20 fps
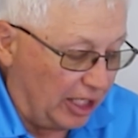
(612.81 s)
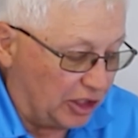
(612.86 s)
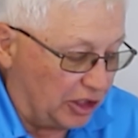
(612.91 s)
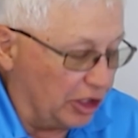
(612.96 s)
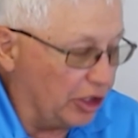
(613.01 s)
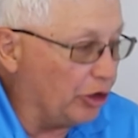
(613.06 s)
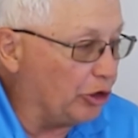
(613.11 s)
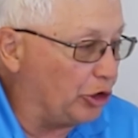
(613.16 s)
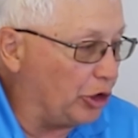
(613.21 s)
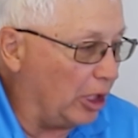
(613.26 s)
as
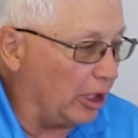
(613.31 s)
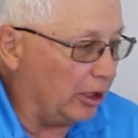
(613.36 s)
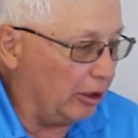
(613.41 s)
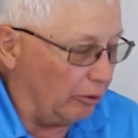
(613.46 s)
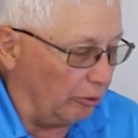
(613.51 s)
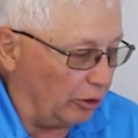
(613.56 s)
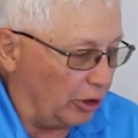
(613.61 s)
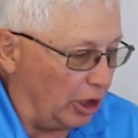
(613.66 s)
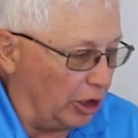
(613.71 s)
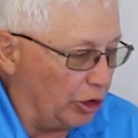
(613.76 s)

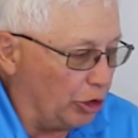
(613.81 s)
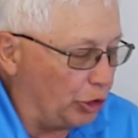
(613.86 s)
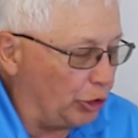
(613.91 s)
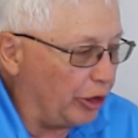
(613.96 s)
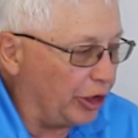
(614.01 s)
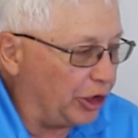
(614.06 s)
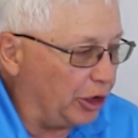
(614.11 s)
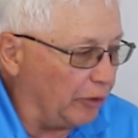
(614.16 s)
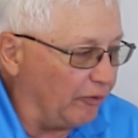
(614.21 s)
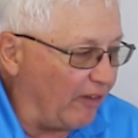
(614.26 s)
the
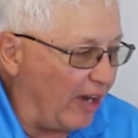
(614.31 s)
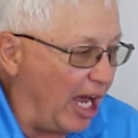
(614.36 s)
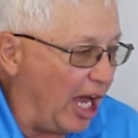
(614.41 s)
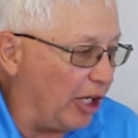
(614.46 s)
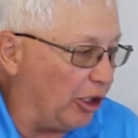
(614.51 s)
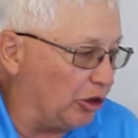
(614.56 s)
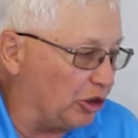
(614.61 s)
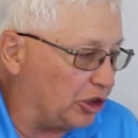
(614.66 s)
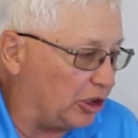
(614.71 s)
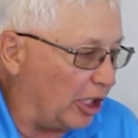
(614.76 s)
nutrition
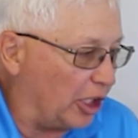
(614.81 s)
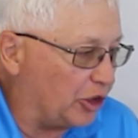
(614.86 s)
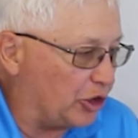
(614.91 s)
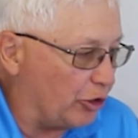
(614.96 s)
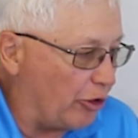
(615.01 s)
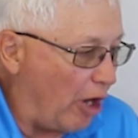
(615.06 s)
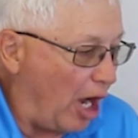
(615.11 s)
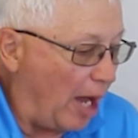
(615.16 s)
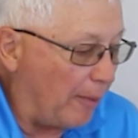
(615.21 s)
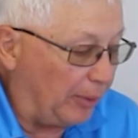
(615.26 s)
value
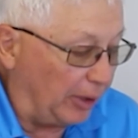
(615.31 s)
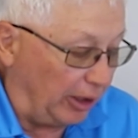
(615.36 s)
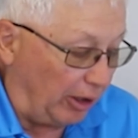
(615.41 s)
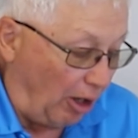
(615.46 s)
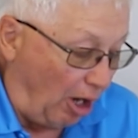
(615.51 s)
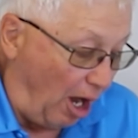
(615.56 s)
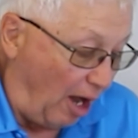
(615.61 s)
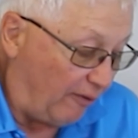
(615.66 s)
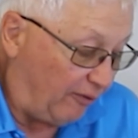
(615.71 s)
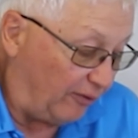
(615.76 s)
starts dropping
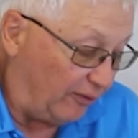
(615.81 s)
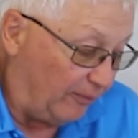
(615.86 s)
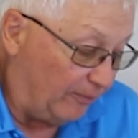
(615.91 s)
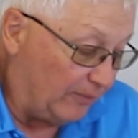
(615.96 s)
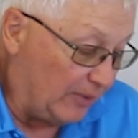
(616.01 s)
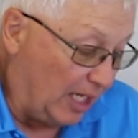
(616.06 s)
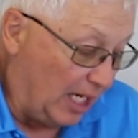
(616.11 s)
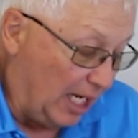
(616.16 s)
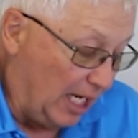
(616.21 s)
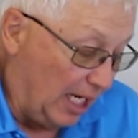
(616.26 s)
off,
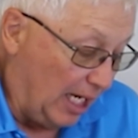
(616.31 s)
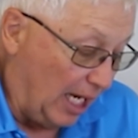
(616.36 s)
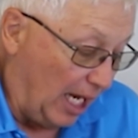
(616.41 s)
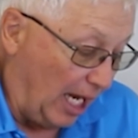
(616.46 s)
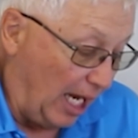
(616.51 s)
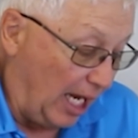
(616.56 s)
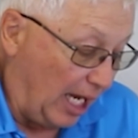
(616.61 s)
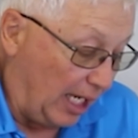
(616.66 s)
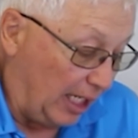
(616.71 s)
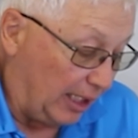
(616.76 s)

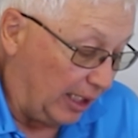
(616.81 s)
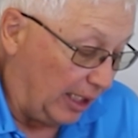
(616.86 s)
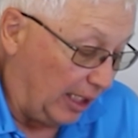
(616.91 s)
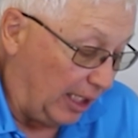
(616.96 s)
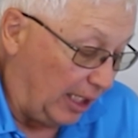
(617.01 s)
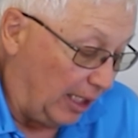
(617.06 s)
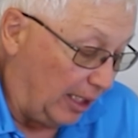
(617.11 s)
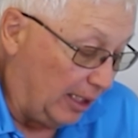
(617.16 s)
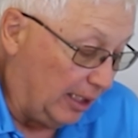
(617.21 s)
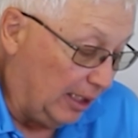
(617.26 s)

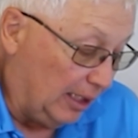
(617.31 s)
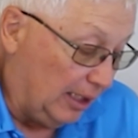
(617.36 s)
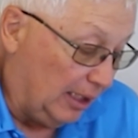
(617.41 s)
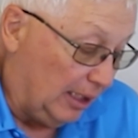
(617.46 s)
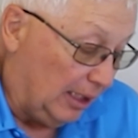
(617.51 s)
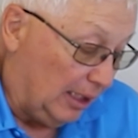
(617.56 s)
and